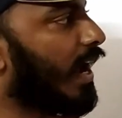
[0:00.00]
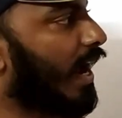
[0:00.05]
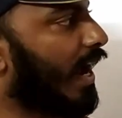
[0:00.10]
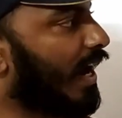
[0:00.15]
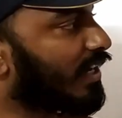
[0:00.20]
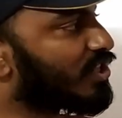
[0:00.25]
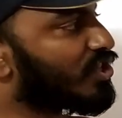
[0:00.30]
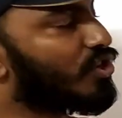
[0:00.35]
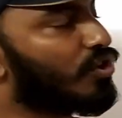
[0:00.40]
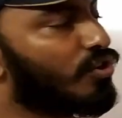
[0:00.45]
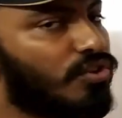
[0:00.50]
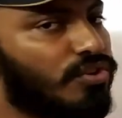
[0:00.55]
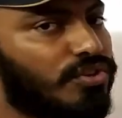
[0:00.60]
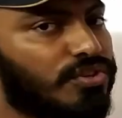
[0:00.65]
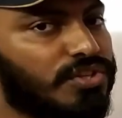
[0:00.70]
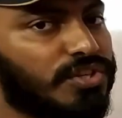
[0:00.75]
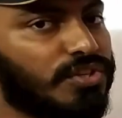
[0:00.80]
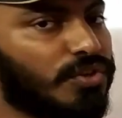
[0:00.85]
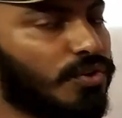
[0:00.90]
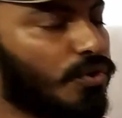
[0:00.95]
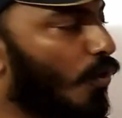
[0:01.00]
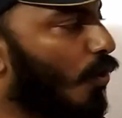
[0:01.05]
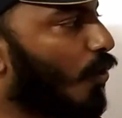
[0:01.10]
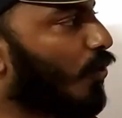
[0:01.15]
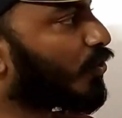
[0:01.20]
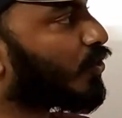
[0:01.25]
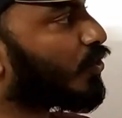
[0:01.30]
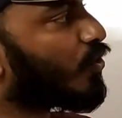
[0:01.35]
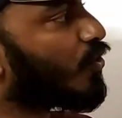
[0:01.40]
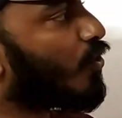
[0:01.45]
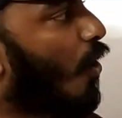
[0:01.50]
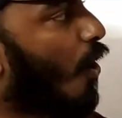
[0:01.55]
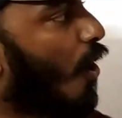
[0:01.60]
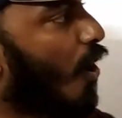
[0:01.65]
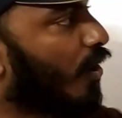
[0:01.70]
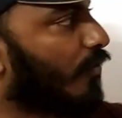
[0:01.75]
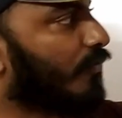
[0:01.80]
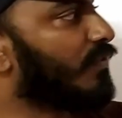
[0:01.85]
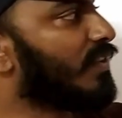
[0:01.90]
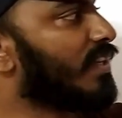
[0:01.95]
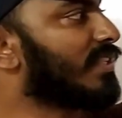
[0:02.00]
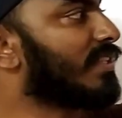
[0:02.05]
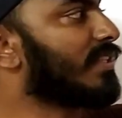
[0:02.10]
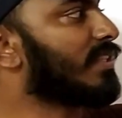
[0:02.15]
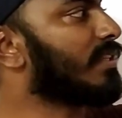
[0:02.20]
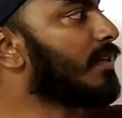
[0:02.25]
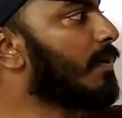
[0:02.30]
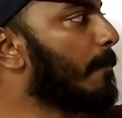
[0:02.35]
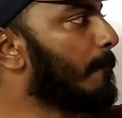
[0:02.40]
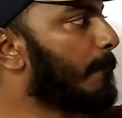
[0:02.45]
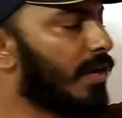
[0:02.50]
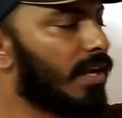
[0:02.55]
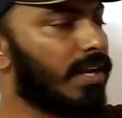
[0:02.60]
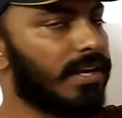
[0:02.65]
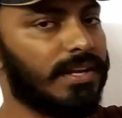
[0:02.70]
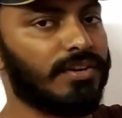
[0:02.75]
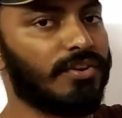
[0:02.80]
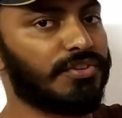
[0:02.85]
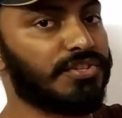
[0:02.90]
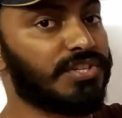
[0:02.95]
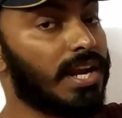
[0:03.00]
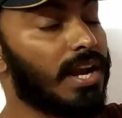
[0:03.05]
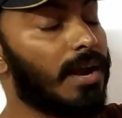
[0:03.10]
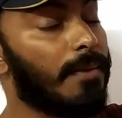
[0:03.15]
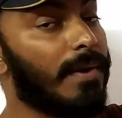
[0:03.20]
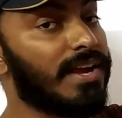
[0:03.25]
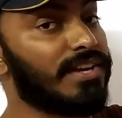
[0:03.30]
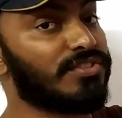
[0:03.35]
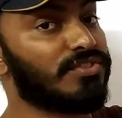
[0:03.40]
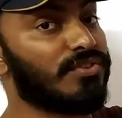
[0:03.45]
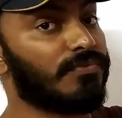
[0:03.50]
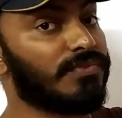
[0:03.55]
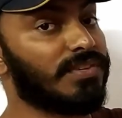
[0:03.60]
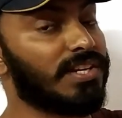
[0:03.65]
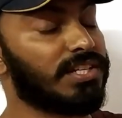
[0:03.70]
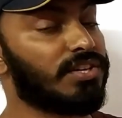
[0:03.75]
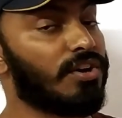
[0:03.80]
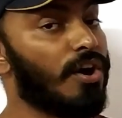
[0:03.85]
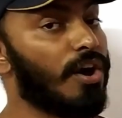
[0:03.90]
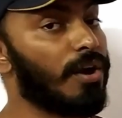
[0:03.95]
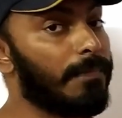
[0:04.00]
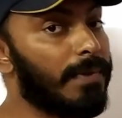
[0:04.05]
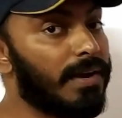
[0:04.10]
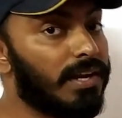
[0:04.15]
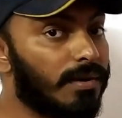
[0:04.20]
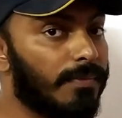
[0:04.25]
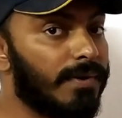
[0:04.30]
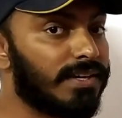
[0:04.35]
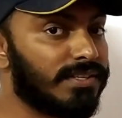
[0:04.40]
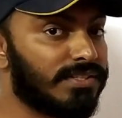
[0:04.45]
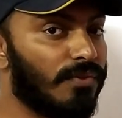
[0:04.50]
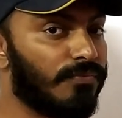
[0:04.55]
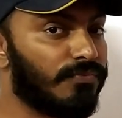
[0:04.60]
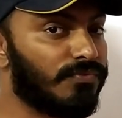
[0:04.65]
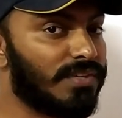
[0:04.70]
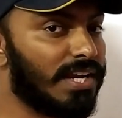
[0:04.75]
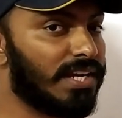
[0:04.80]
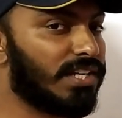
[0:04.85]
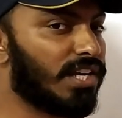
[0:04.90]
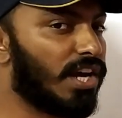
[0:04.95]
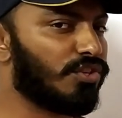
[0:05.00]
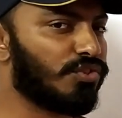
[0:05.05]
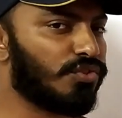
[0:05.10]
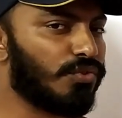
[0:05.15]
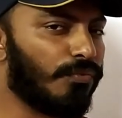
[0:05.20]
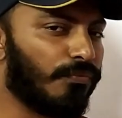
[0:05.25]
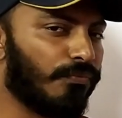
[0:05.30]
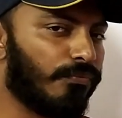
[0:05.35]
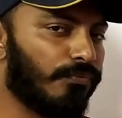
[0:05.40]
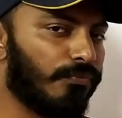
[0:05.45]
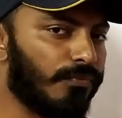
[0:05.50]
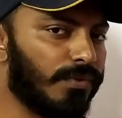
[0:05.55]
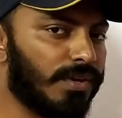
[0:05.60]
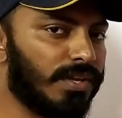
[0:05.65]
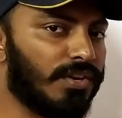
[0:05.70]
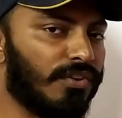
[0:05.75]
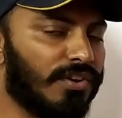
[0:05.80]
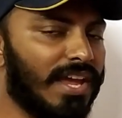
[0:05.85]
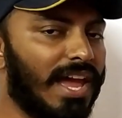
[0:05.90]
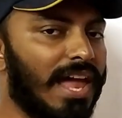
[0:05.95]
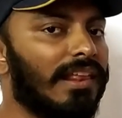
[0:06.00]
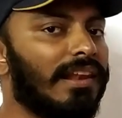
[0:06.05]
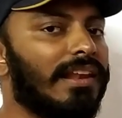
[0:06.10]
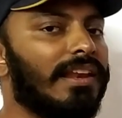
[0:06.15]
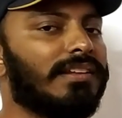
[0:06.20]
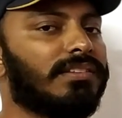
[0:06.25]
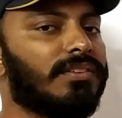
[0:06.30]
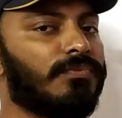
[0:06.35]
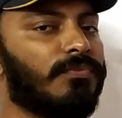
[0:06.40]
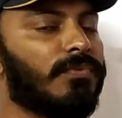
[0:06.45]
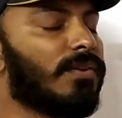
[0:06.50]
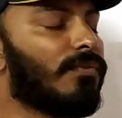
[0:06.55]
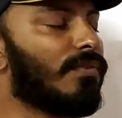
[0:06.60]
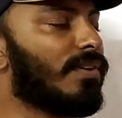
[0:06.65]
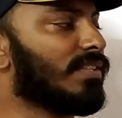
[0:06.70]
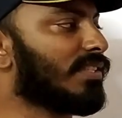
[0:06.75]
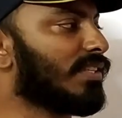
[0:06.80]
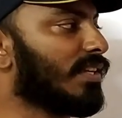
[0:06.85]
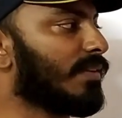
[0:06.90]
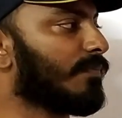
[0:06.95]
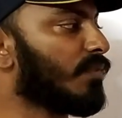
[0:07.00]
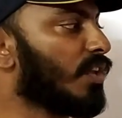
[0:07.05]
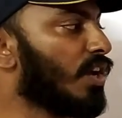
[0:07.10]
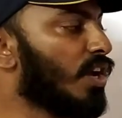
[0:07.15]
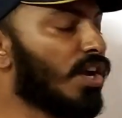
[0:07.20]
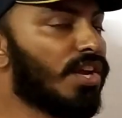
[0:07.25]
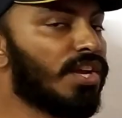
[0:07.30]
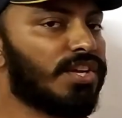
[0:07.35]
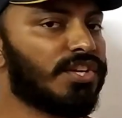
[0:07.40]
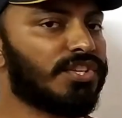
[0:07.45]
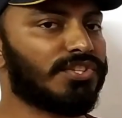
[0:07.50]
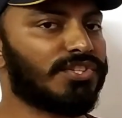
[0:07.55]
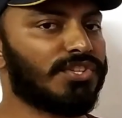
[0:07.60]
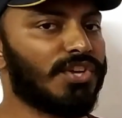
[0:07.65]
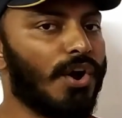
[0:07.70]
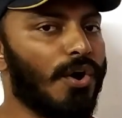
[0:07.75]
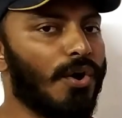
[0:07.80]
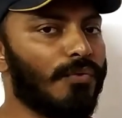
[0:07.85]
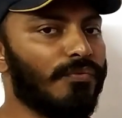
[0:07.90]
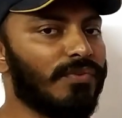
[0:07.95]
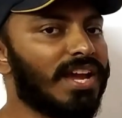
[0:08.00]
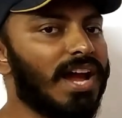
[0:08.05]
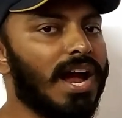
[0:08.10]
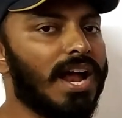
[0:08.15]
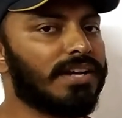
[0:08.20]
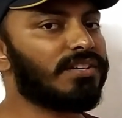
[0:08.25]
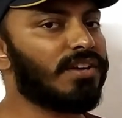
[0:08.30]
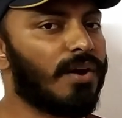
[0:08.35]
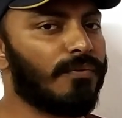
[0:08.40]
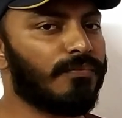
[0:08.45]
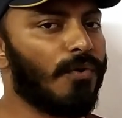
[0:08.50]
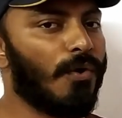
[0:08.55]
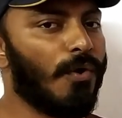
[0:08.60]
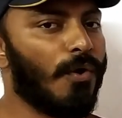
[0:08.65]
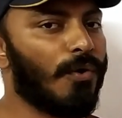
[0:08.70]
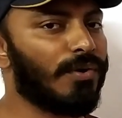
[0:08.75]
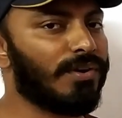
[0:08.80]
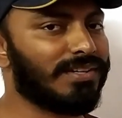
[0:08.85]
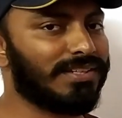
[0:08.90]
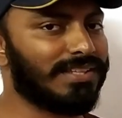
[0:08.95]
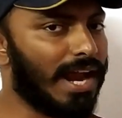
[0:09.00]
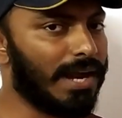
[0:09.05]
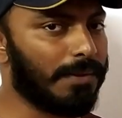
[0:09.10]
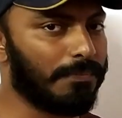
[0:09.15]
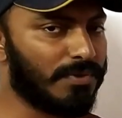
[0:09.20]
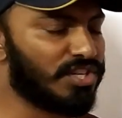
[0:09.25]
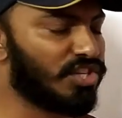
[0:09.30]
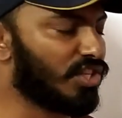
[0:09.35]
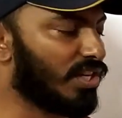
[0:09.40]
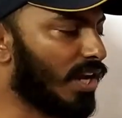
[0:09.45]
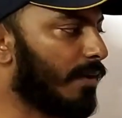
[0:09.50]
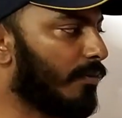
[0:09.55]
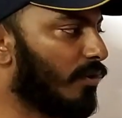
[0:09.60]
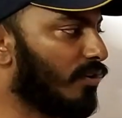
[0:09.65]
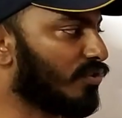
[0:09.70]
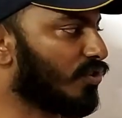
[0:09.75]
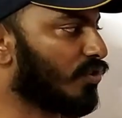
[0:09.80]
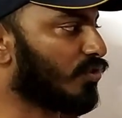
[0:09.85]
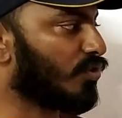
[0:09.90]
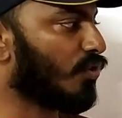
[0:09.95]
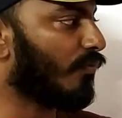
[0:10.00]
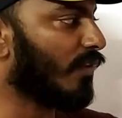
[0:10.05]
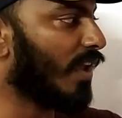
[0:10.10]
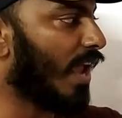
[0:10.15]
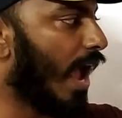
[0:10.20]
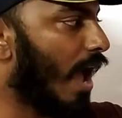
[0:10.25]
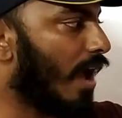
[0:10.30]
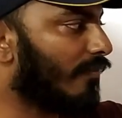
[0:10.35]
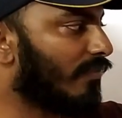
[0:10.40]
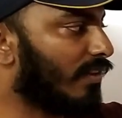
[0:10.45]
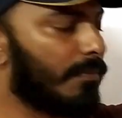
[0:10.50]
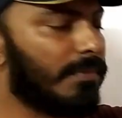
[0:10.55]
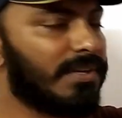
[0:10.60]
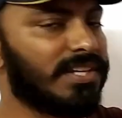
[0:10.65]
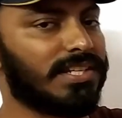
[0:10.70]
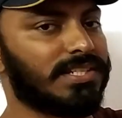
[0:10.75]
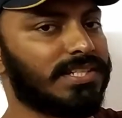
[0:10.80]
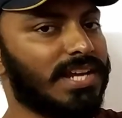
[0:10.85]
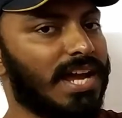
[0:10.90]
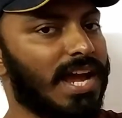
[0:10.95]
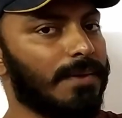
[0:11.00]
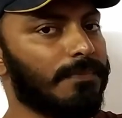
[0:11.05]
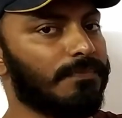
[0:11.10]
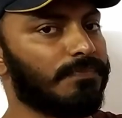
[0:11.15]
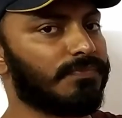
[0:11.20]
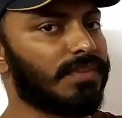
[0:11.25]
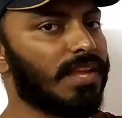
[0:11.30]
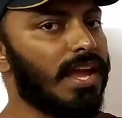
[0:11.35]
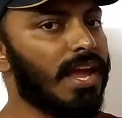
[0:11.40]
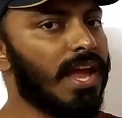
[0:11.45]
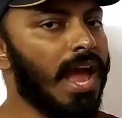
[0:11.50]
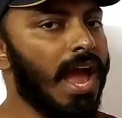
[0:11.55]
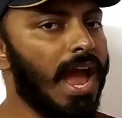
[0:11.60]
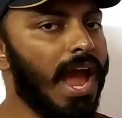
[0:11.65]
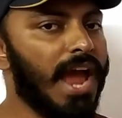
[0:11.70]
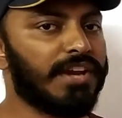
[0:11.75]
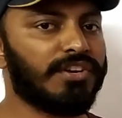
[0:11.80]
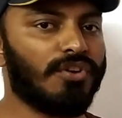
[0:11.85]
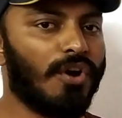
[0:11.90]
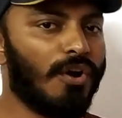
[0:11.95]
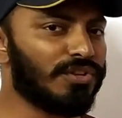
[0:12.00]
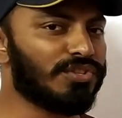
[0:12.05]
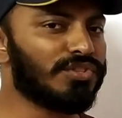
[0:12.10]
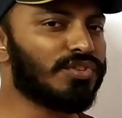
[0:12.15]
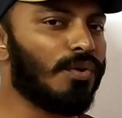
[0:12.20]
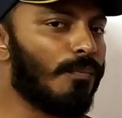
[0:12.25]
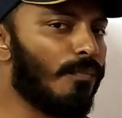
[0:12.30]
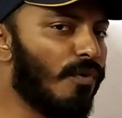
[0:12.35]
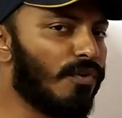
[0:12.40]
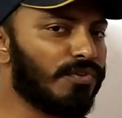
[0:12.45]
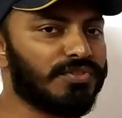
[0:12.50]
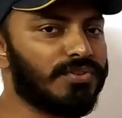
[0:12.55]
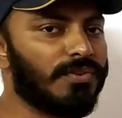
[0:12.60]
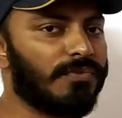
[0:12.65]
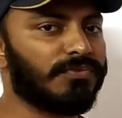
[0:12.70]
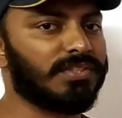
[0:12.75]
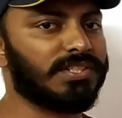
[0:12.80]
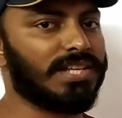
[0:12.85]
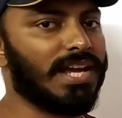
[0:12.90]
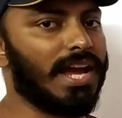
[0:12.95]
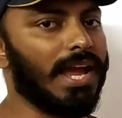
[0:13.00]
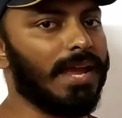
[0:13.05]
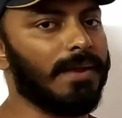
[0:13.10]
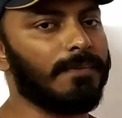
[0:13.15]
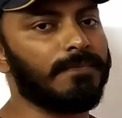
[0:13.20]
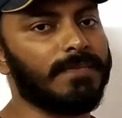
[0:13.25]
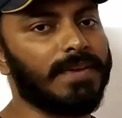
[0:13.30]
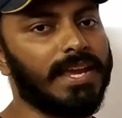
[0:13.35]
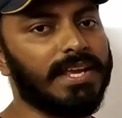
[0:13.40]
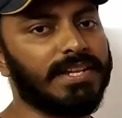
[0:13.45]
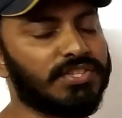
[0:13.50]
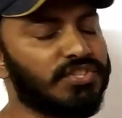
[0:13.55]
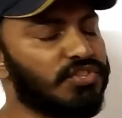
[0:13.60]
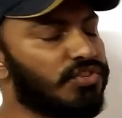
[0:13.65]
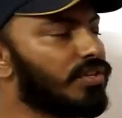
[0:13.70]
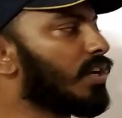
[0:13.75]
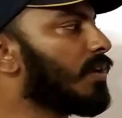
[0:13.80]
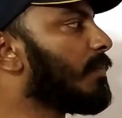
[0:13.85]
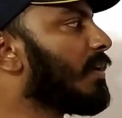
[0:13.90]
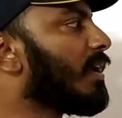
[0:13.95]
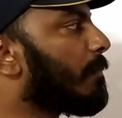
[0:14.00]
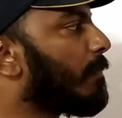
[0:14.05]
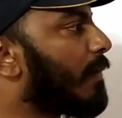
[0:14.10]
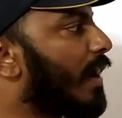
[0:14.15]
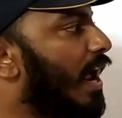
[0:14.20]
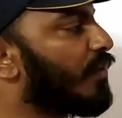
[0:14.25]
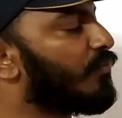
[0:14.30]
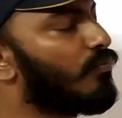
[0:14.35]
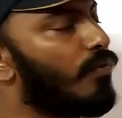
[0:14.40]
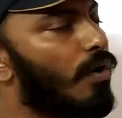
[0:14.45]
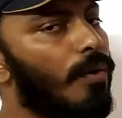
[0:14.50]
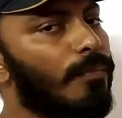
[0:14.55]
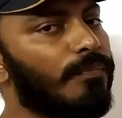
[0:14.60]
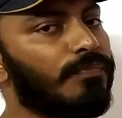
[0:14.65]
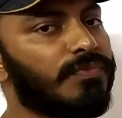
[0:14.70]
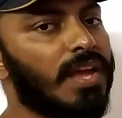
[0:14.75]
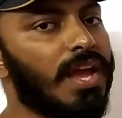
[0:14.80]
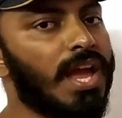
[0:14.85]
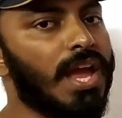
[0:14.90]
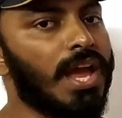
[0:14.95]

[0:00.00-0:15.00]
it should go through all of this uh, you know terabytes of data or petabytes of data to you know calculate the frequency. So we can't afford that much time also. So we have limited time. And also, most of the time in streaming platform,